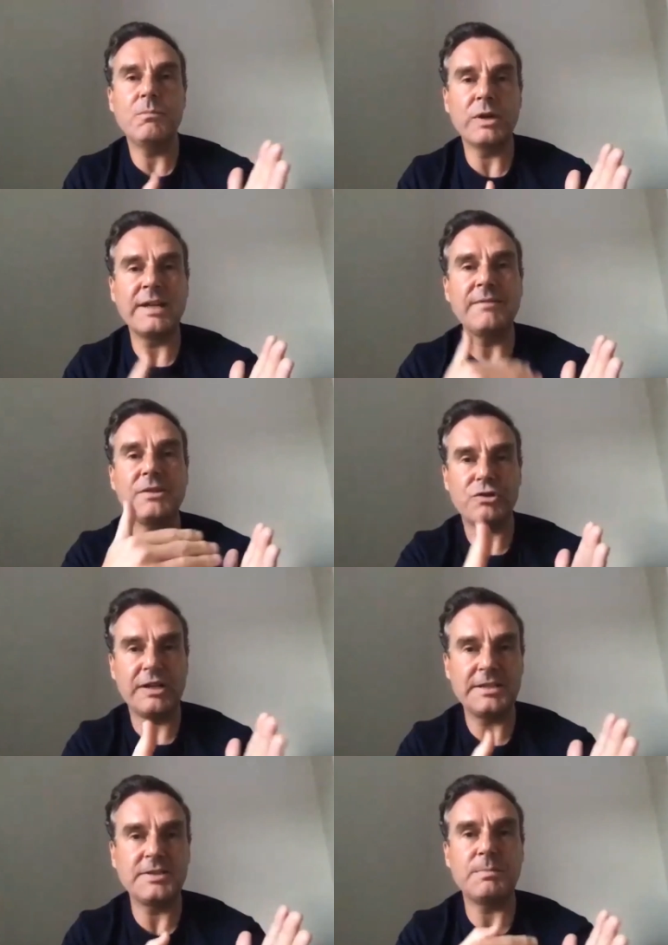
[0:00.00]
we're giving
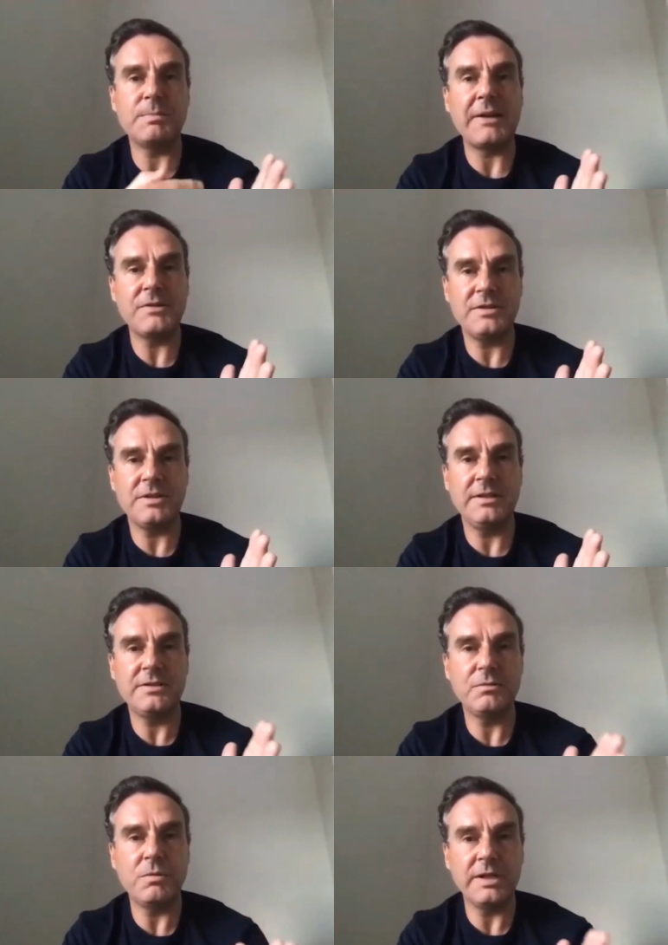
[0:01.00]
transparency
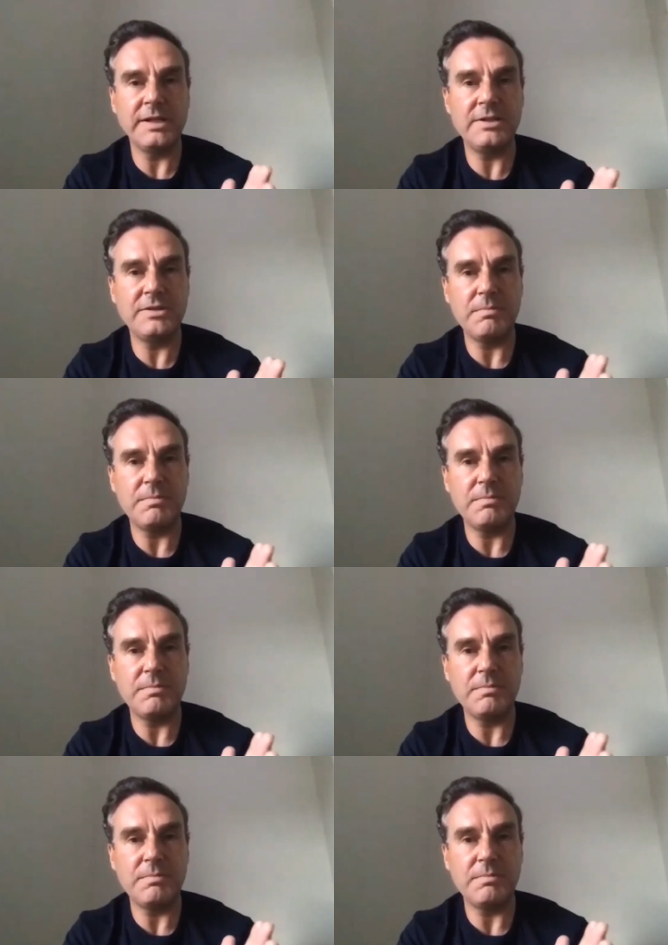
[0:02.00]
to what each